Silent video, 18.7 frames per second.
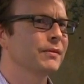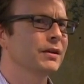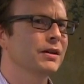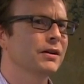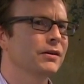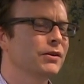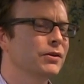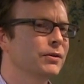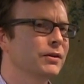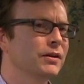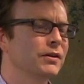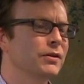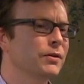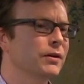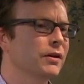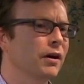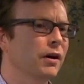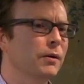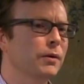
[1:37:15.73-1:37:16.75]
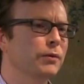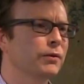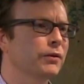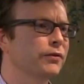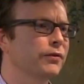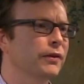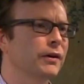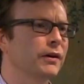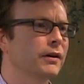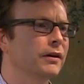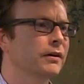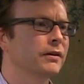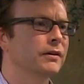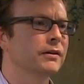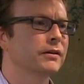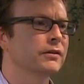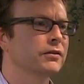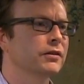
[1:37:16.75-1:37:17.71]
you could always refer
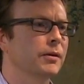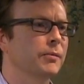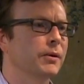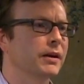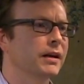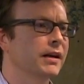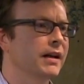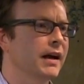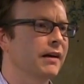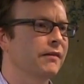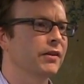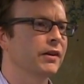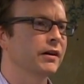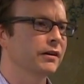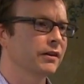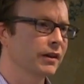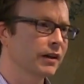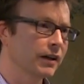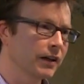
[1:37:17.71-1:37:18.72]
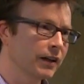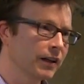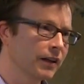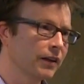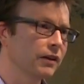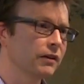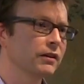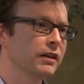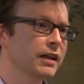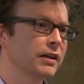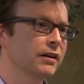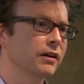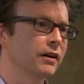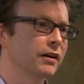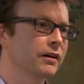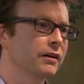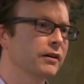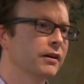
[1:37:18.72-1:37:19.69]
someone and have the
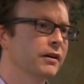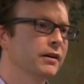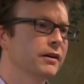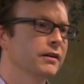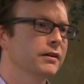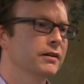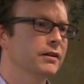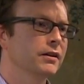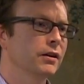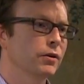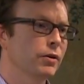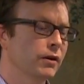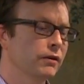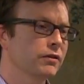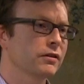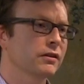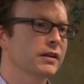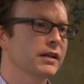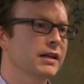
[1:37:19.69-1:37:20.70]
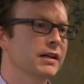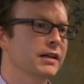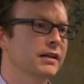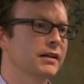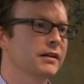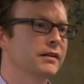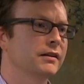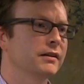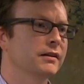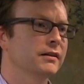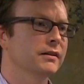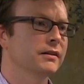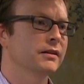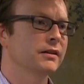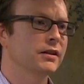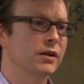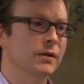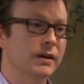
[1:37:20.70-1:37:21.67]
leader, whoever's leading,
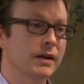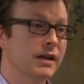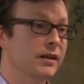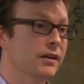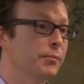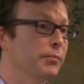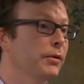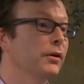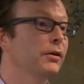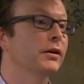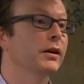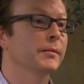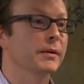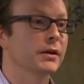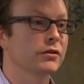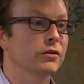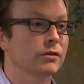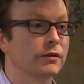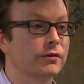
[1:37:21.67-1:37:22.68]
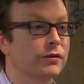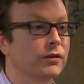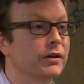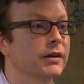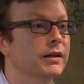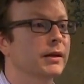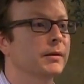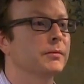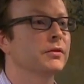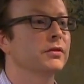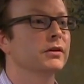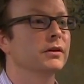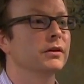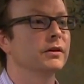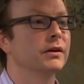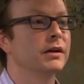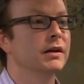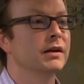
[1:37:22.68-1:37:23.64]
any of the program that you're referring them
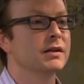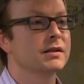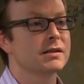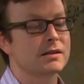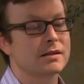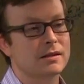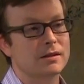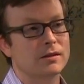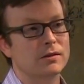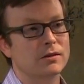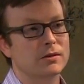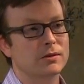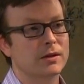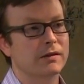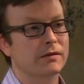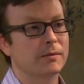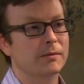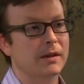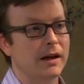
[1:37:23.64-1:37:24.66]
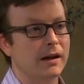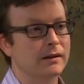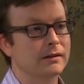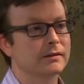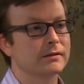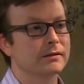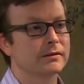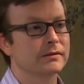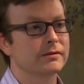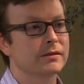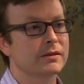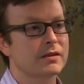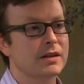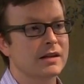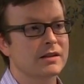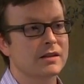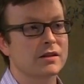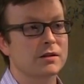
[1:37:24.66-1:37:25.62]
to, you give them that
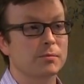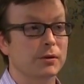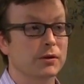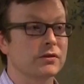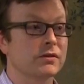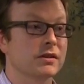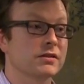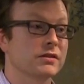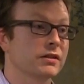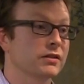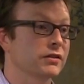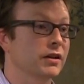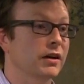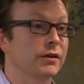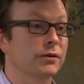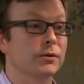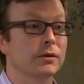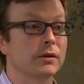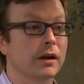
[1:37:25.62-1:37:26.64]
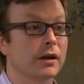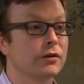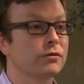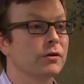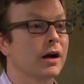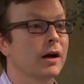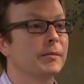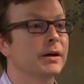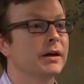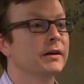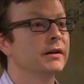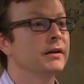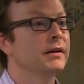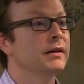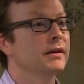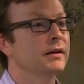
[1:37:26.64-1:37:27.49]
sense of this person that's just gone through a lot of trauma.